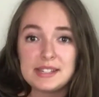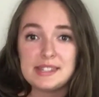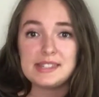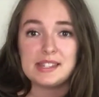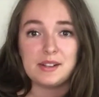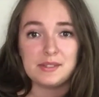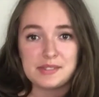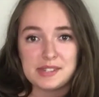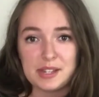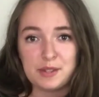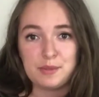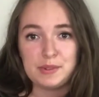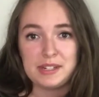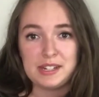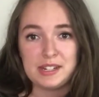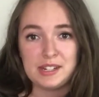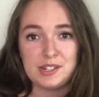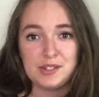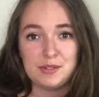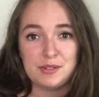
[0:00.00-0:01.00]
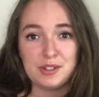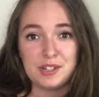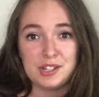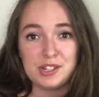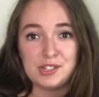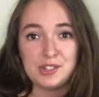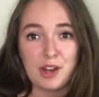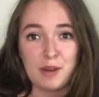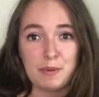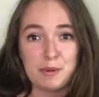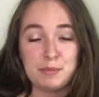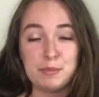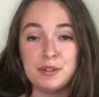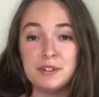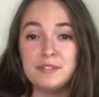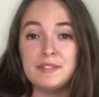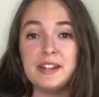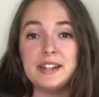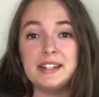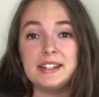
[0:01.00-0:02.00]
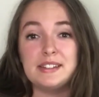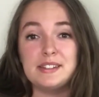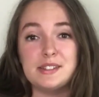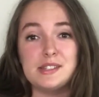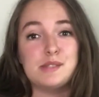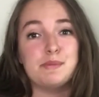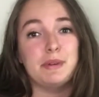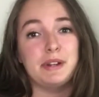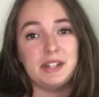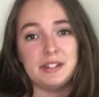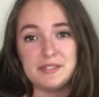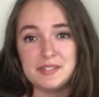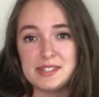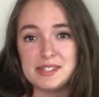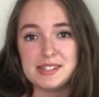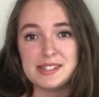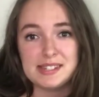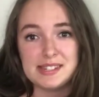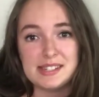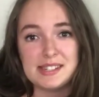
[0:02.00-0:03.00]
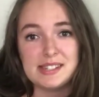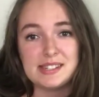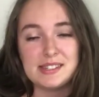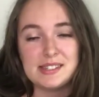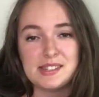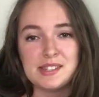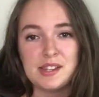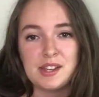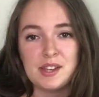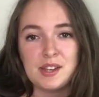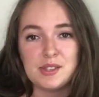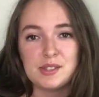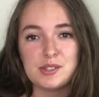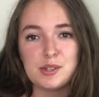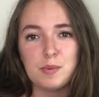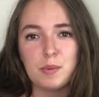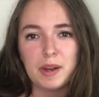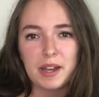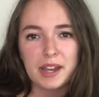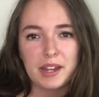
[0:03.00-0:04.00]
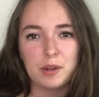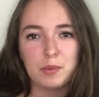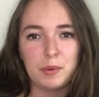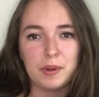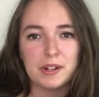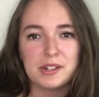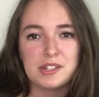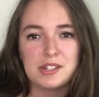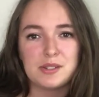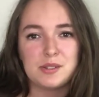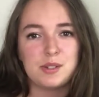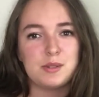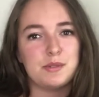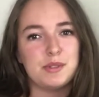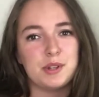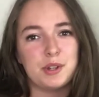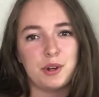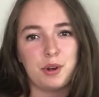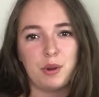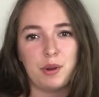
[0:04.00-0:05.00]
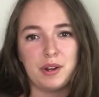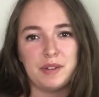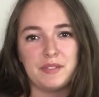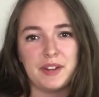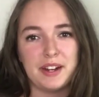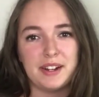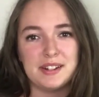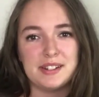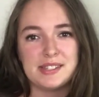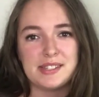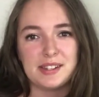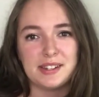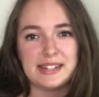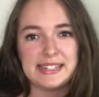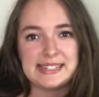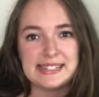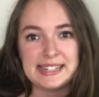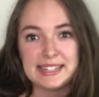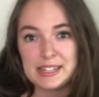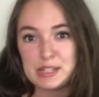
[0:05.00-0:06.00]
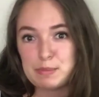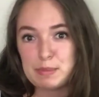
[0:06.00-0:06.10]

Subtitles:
sounds like we need to do a good job on preventing the spread of this disease. So what kind of work do you do with the coronavirus on a daily